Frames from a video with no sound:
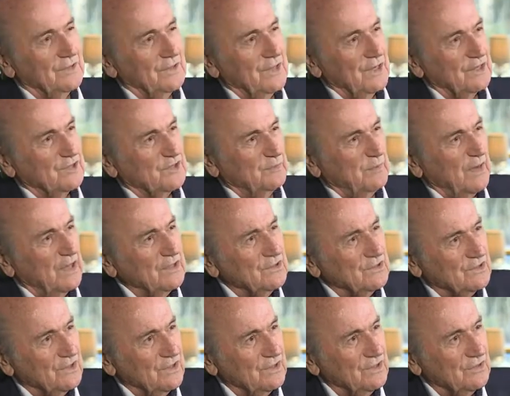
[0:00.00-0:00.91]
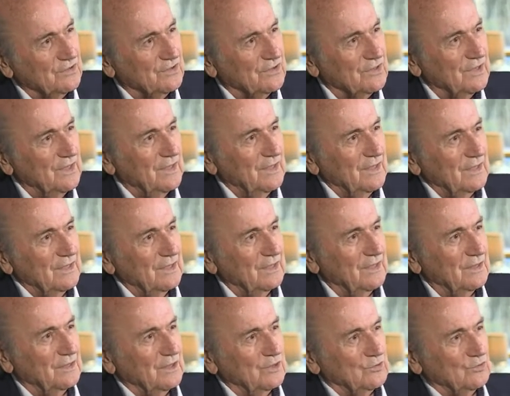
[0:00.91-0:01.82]
the expenses,
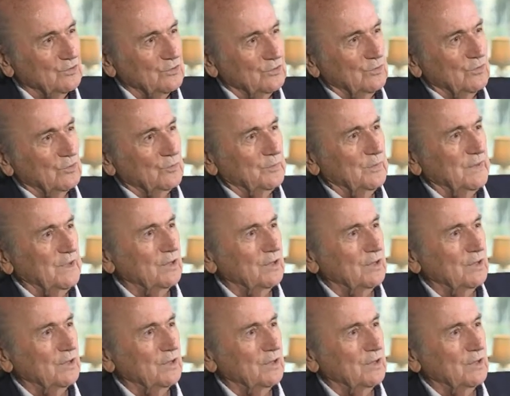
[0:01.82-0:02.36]
there should not